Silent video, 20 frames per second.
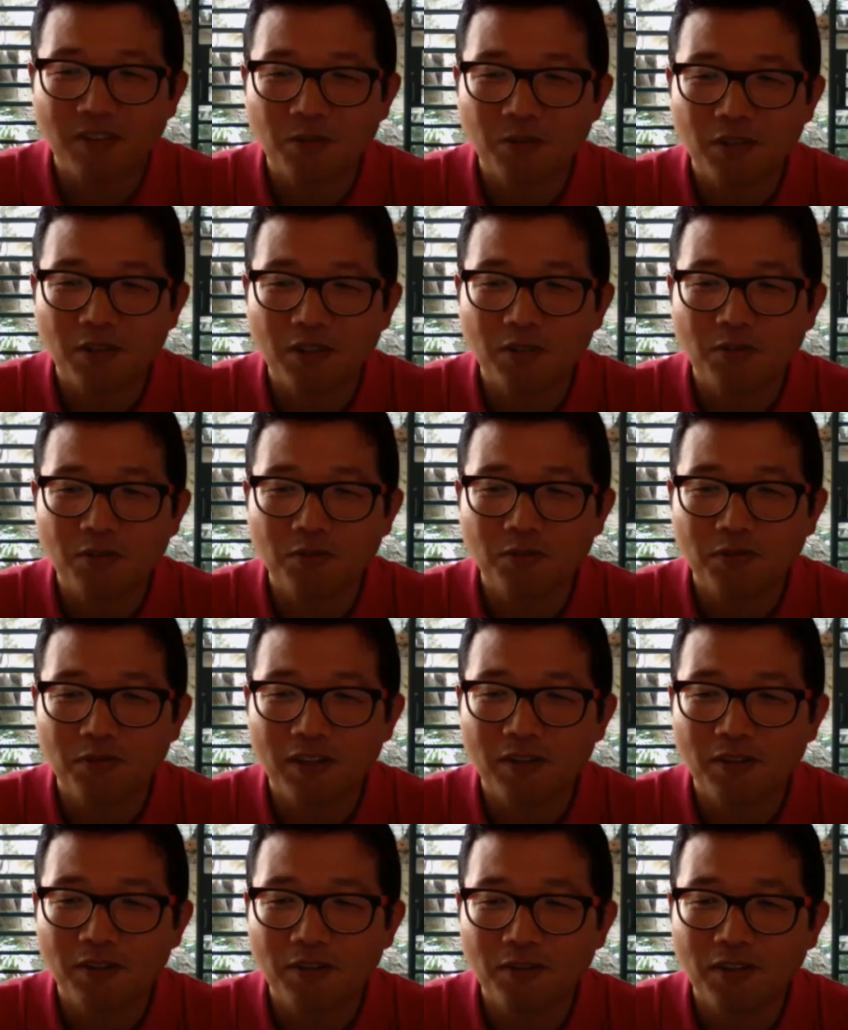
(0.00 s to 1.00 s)
was
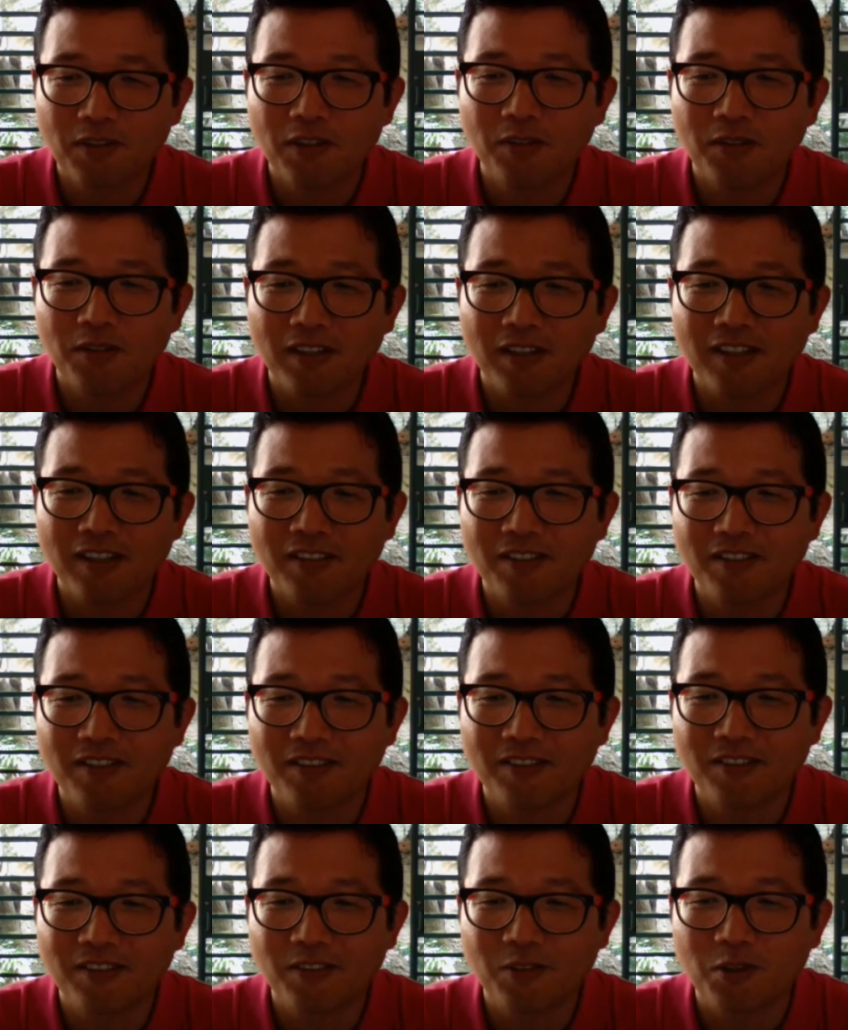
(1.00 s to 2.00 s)
very, very nice
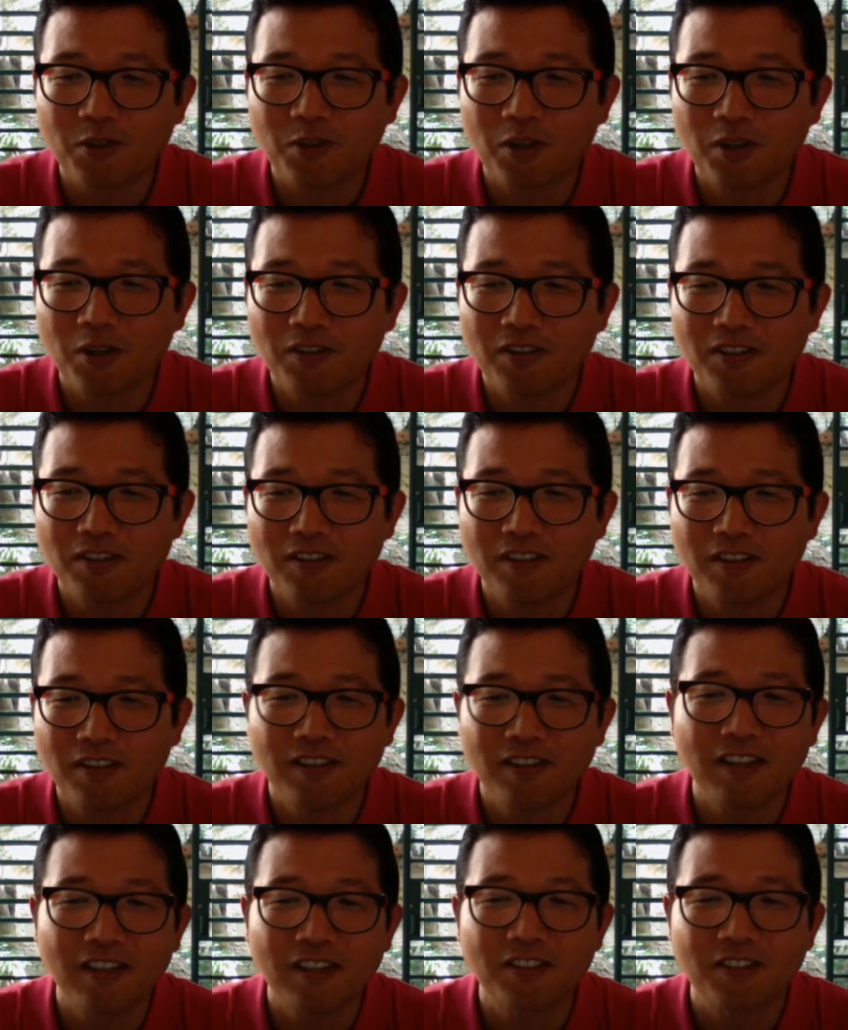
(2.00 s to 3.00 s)
this talk. And
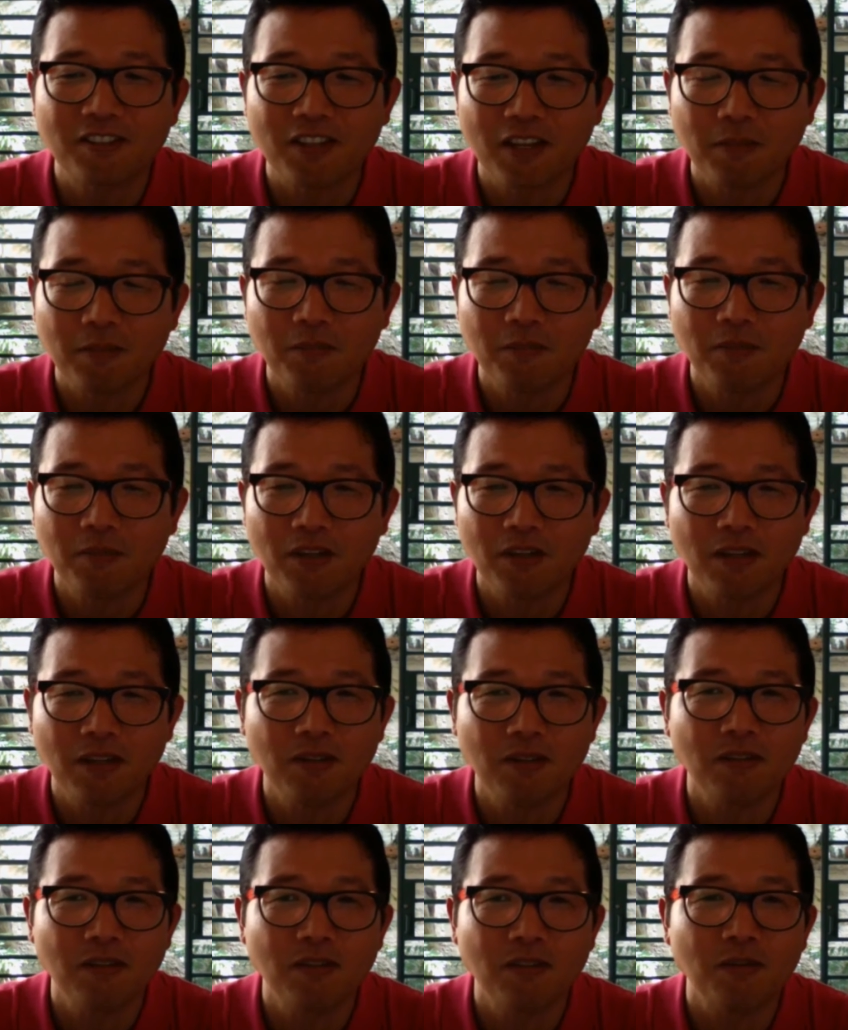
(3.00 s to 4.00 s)
next time
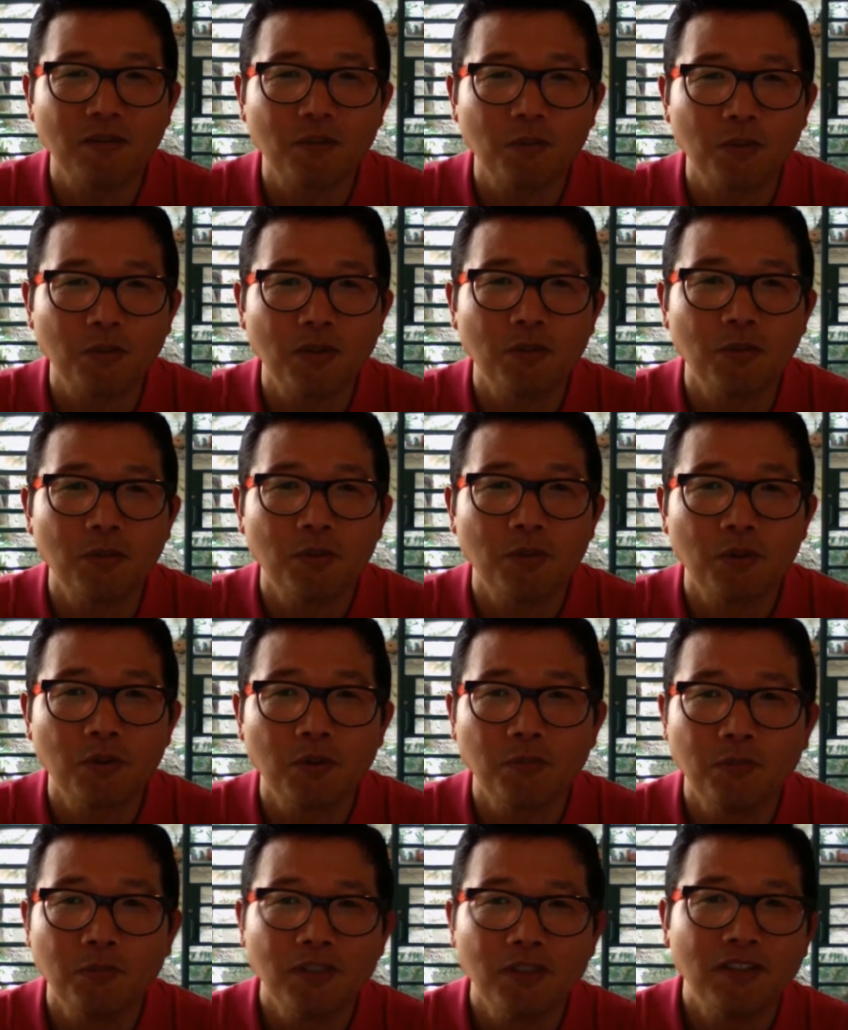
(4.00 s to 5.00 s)
we will
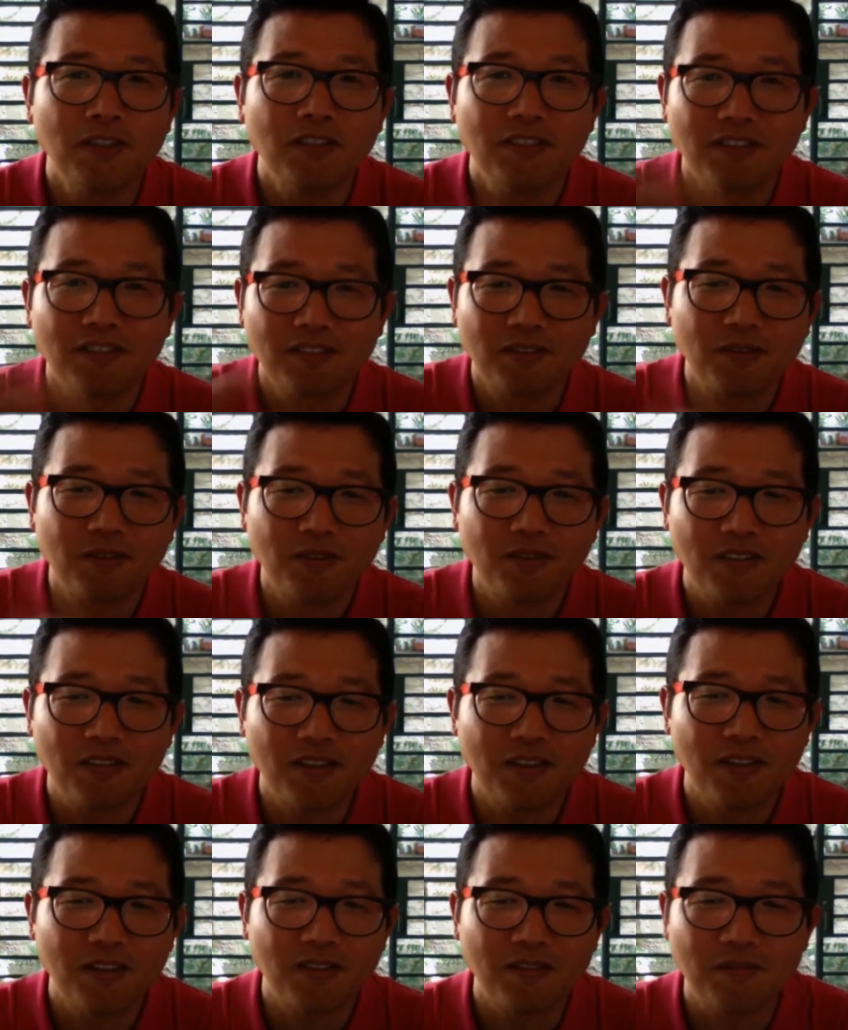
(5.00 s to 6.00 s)
be
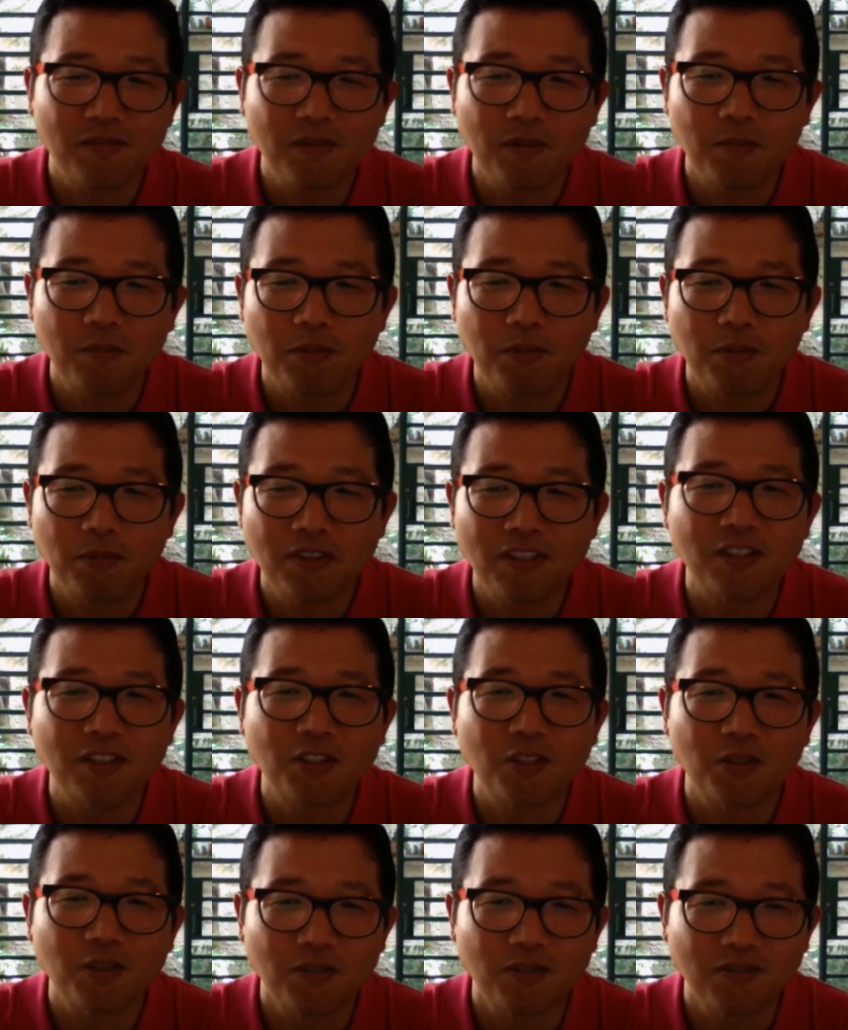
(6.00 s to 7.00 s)
in
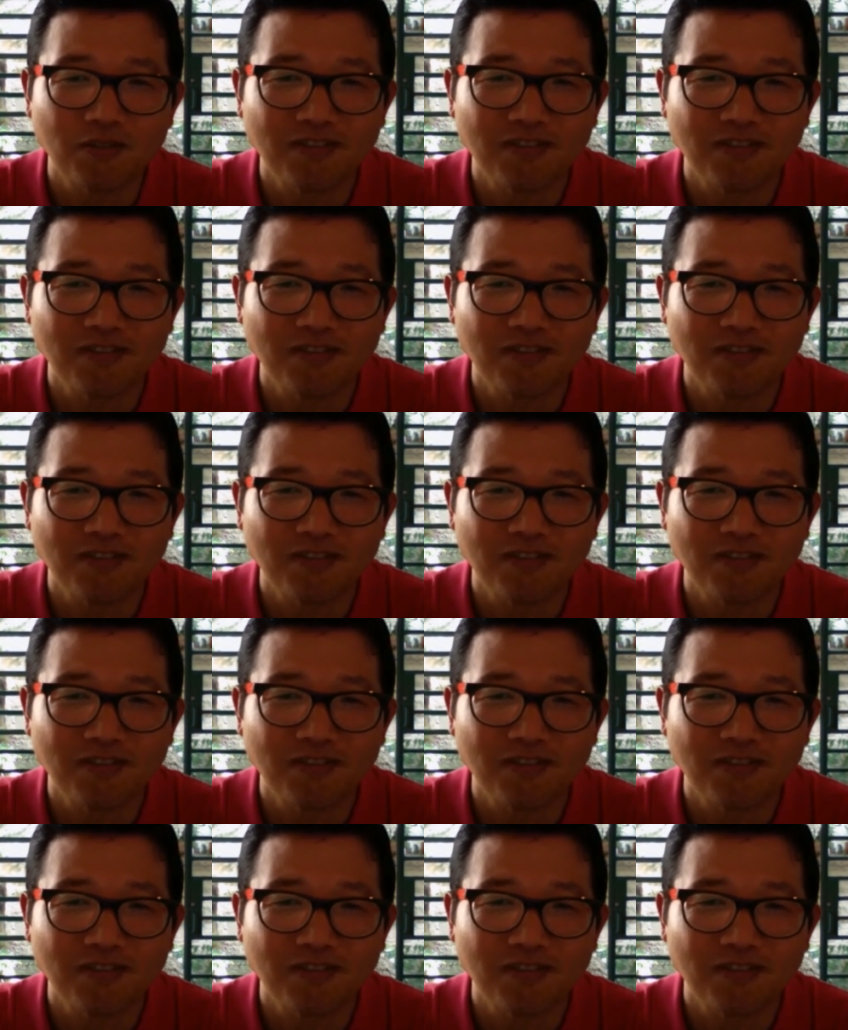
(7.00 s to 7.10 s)
presential.